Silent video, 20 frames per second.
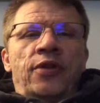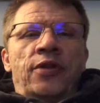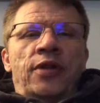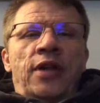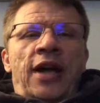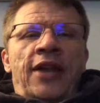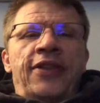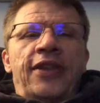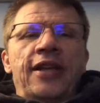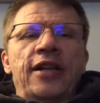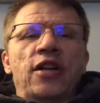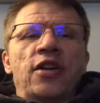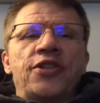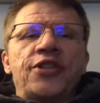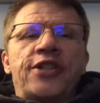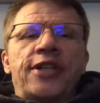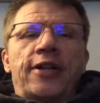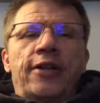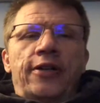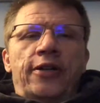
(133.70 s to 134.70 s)
I think
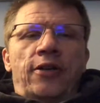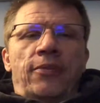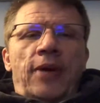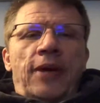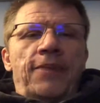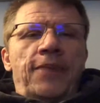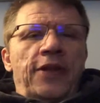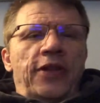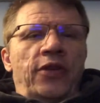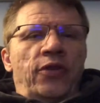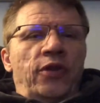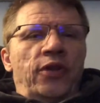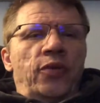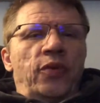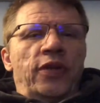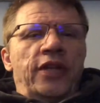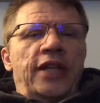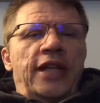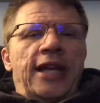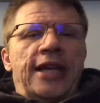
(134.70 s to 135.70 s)
Ontario might be the only
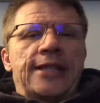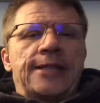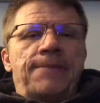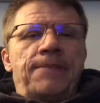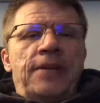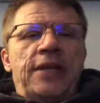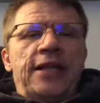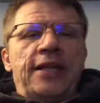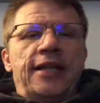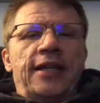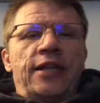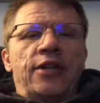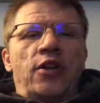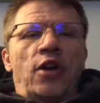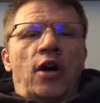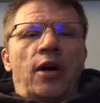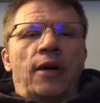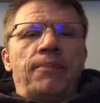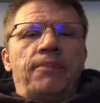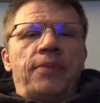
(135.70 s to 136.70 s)
one that has peak and
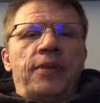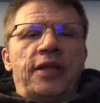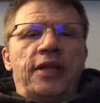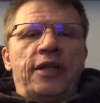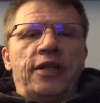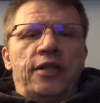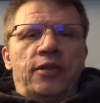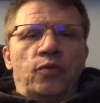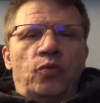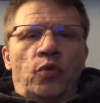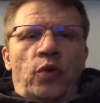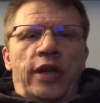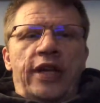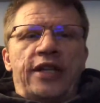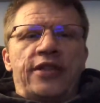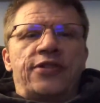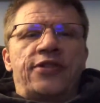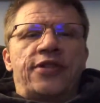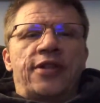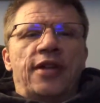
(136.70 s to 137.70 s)
non-peak
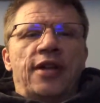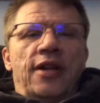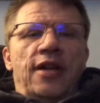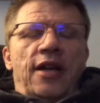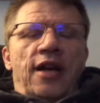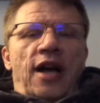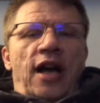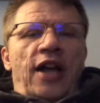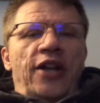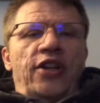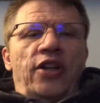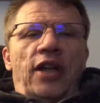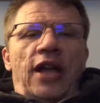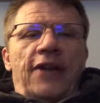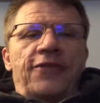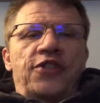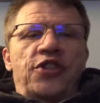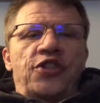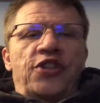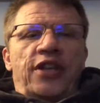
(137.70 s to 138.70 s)
rates. You'll
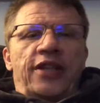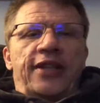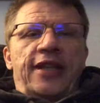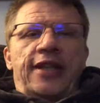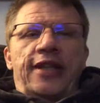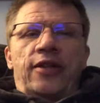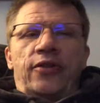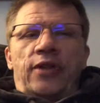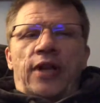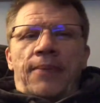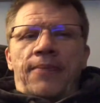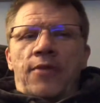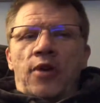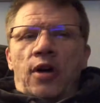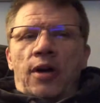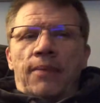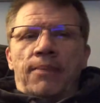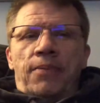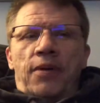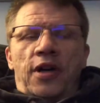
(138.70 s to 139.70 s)
have to check that out. I'm
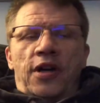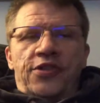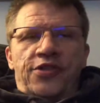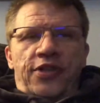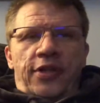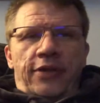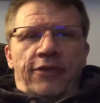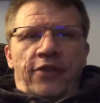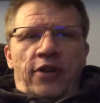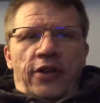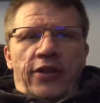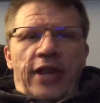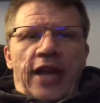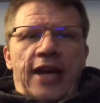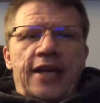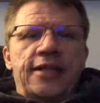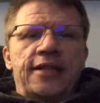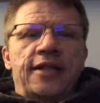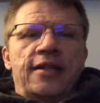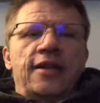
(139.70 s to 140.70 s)
not positive on
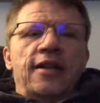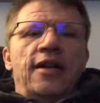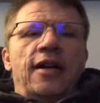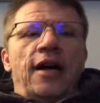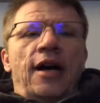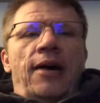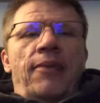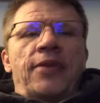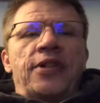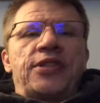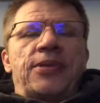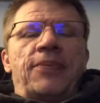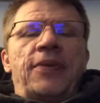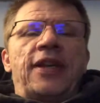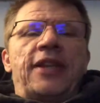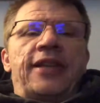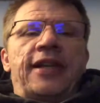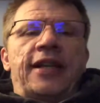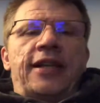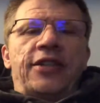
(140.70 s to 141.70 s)
that. It's a
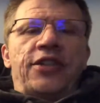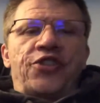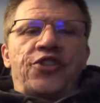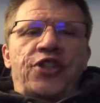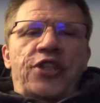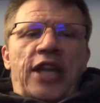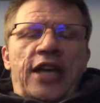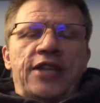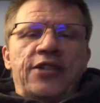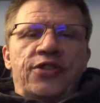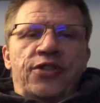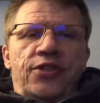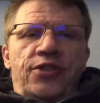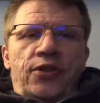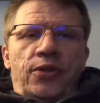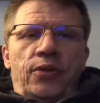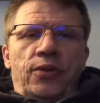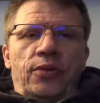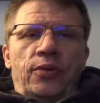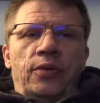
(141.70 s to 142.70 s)
big thing in the States,
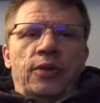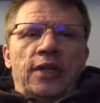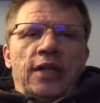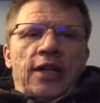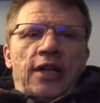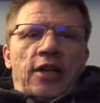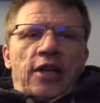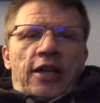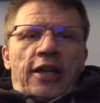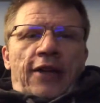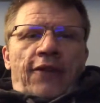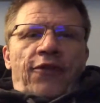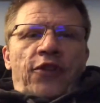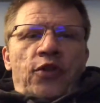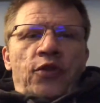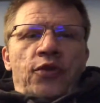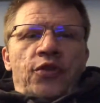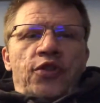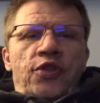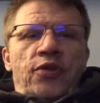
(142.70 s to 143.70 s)
so if
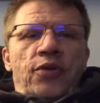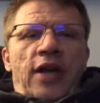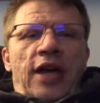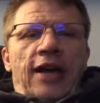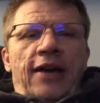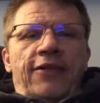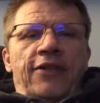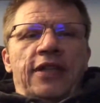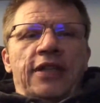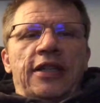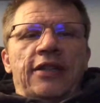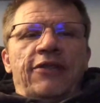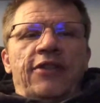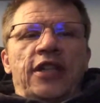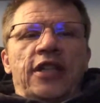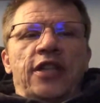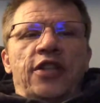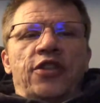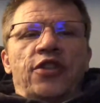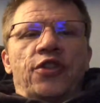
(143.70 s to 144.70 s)
you do have an
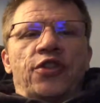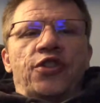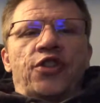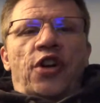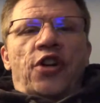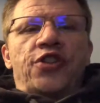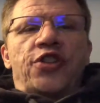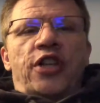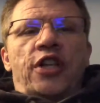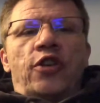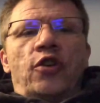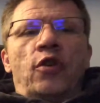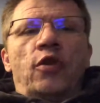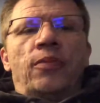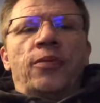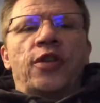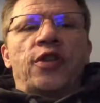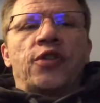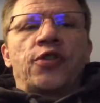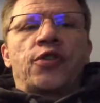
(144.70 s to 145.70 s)
EV and you're charging at
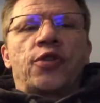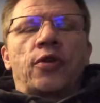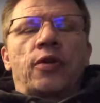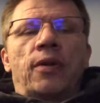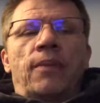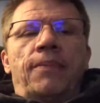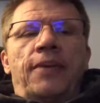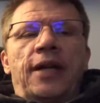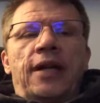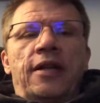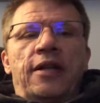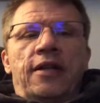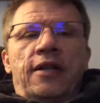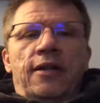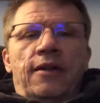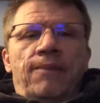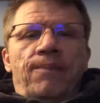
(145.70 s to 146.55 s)
home, you can sort of pick